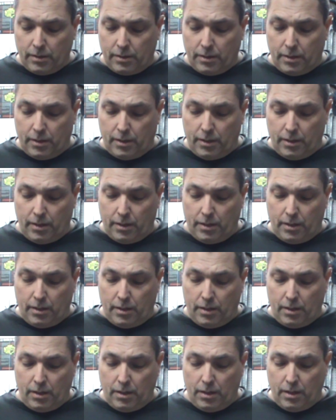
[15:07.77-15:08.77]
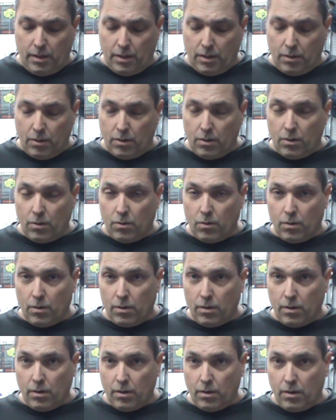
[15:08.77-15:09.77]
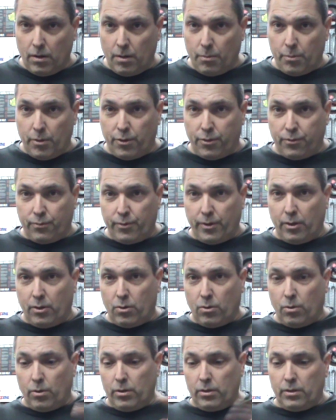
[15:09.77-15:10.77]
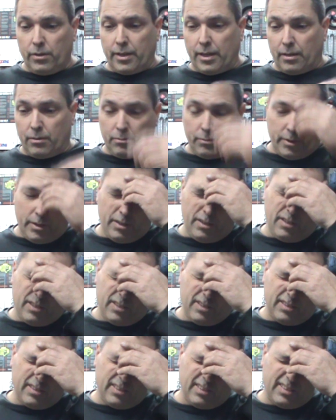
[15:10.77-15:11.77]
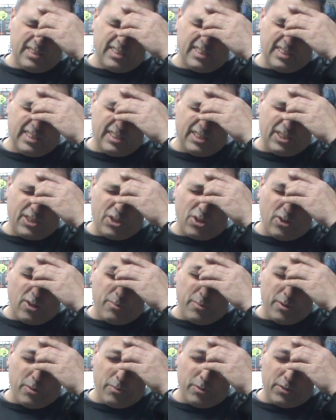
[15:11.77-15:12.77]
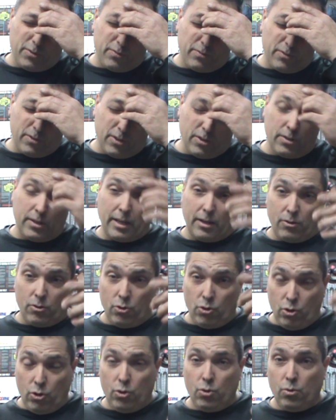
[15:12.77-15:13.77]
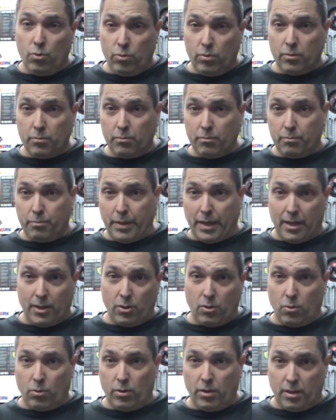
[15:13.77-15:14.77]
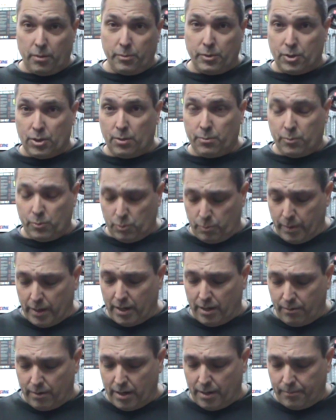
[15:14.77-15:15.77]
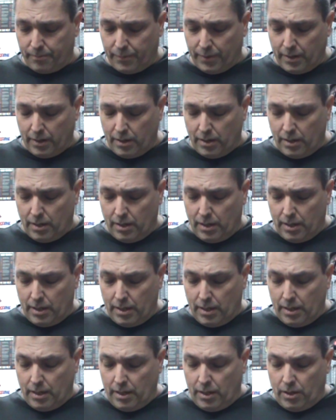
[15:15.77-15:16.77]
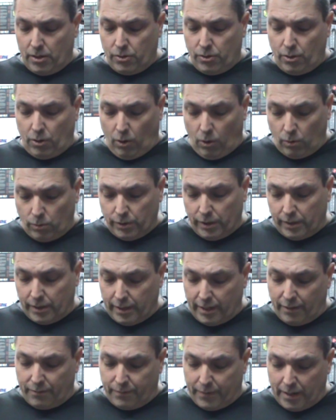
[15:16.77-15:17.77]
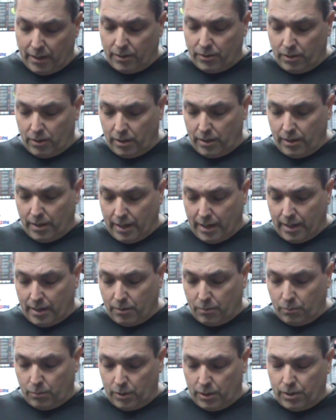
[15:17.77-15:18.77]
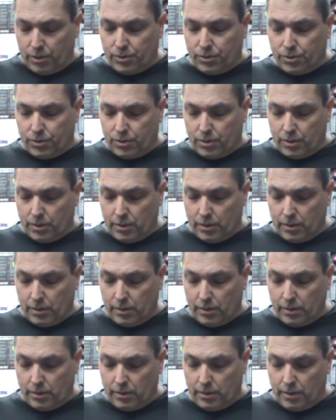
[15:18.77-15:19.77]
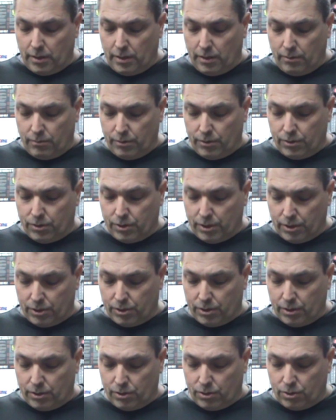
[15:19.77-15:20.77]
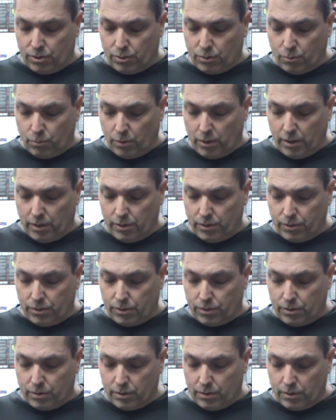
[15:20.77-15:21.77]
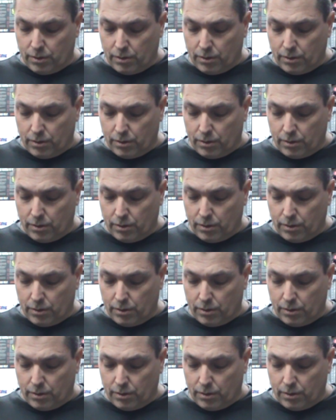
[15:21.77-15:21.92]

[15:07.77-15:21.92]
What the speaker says: The number 3 coil that we determined was that new bad coil that we determined was bad, right? The only thing I found on that was the resistance was